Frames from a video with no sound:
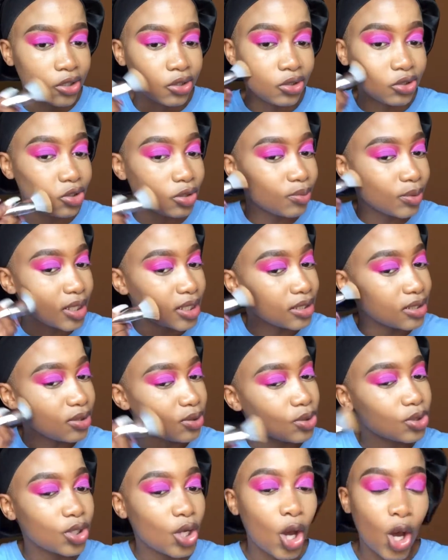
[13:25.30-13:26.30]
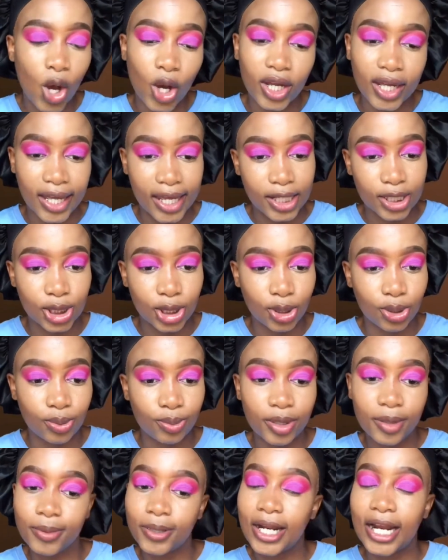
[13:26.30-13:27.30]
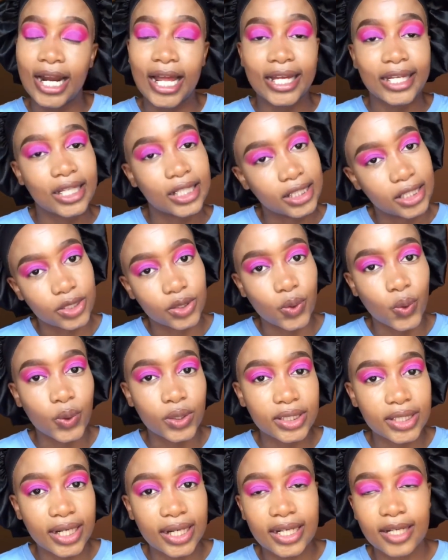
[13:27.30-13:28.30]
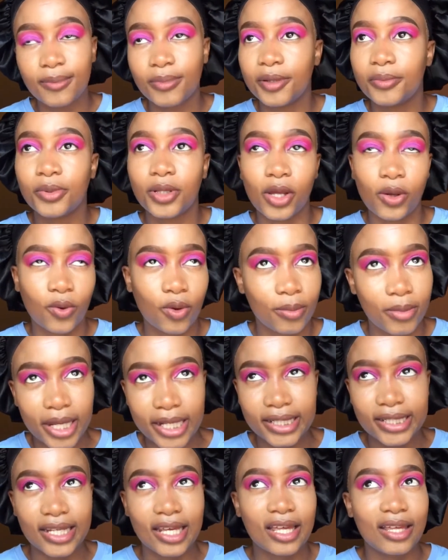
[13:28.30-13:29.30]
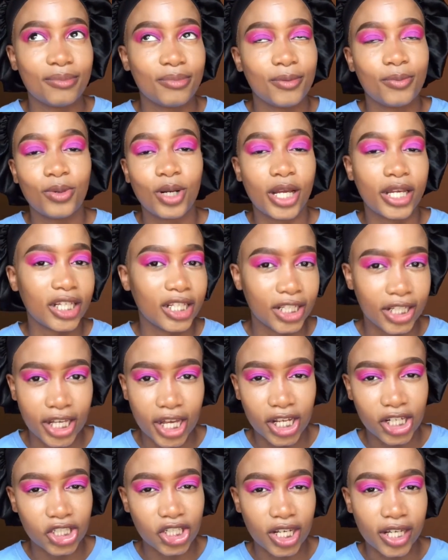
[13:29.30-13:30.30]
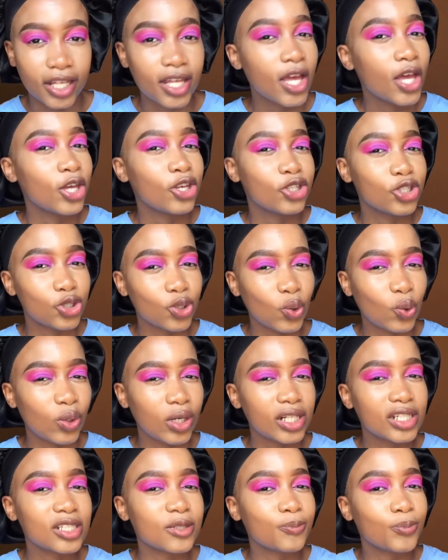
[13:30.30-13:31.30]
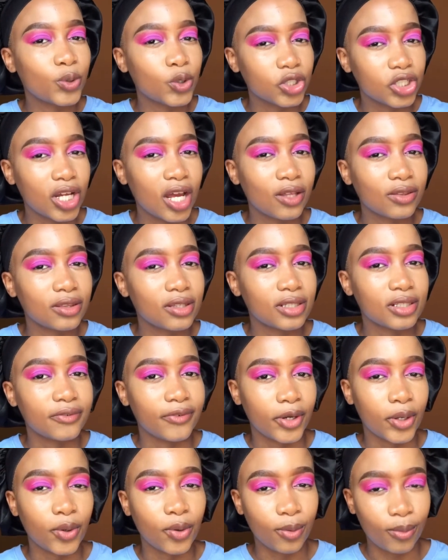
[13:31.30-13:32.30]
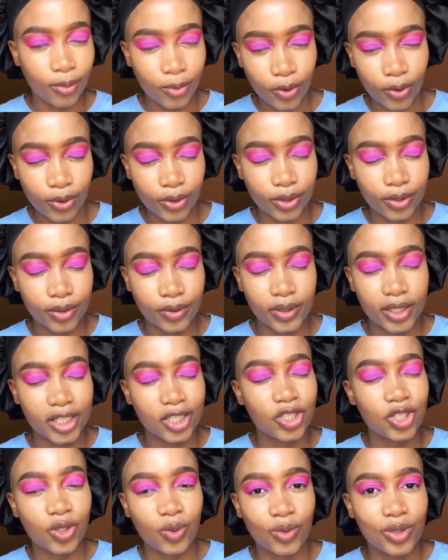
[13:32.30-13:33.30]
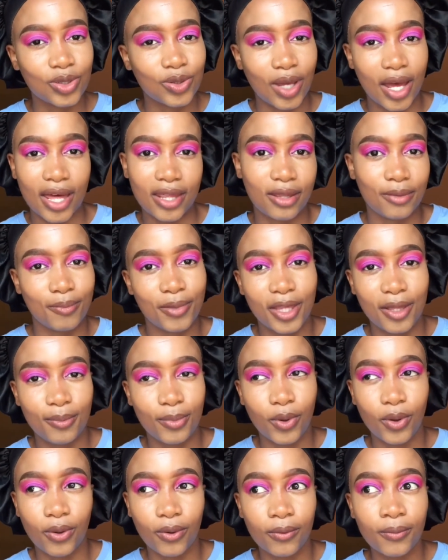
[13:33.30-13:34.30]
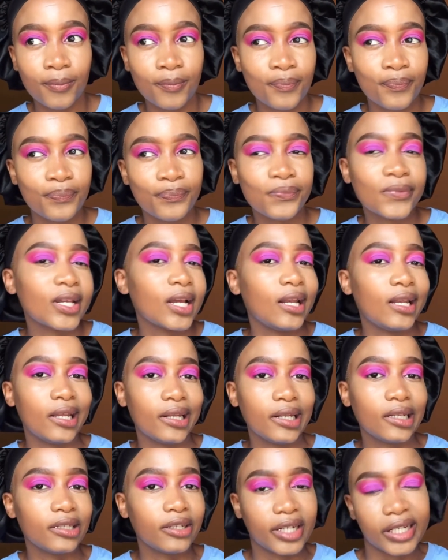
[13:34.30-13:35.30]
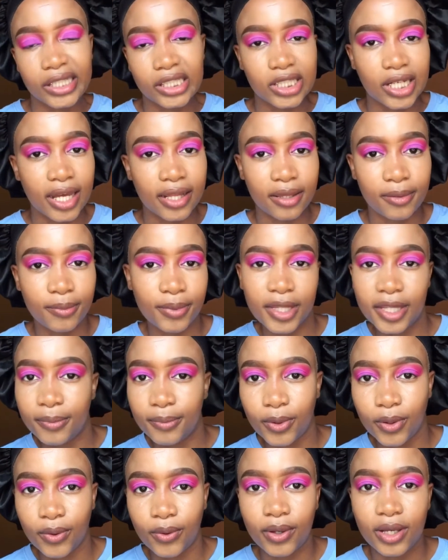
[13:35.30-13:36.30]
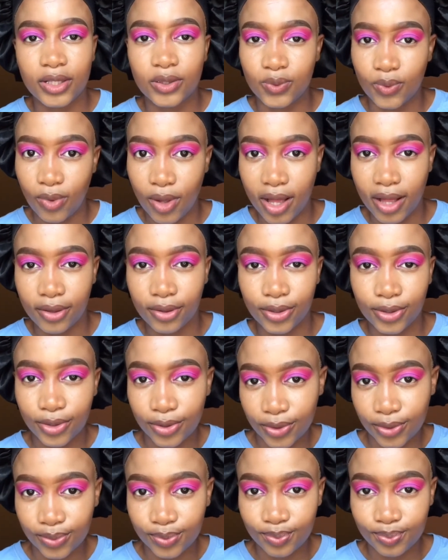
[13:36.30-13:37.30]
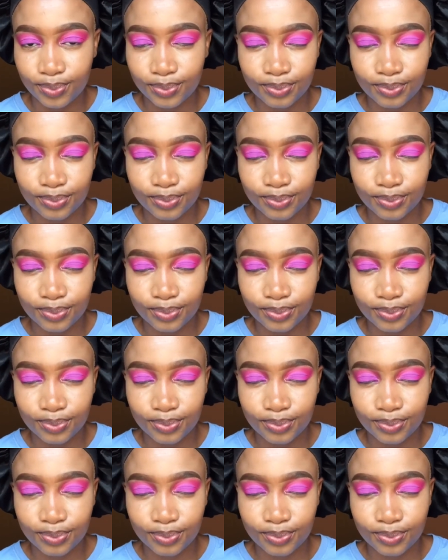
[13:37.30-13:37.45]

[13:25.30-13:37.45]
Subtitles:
YouTube can see good, oh, okay, so people are liking this content, people are commenting, people are engaging, so let's push out this video more, you know, let's show it to other people, let it reach other people as well, you know.